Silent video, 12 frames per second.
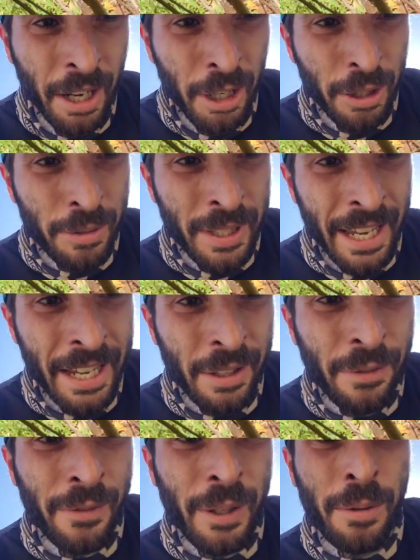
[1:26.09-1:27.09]
You take the
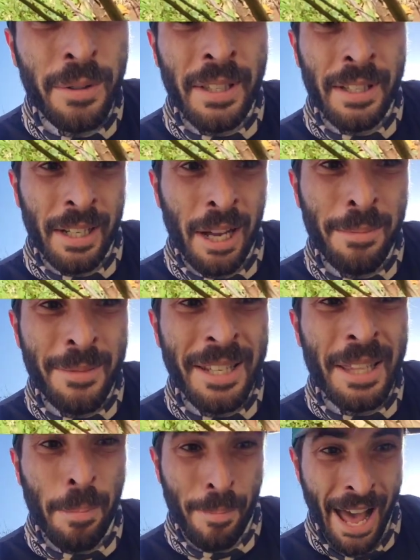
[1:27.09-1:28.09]
filter that comes
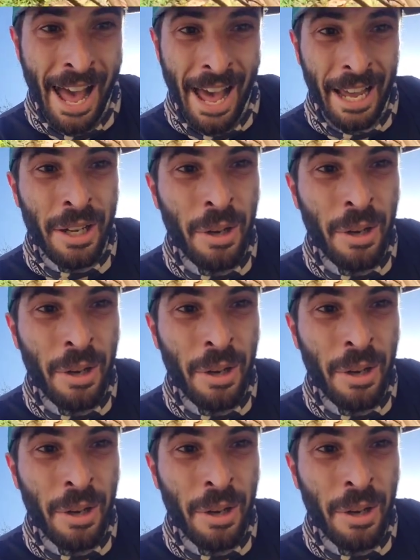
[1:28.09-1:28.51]
in the bag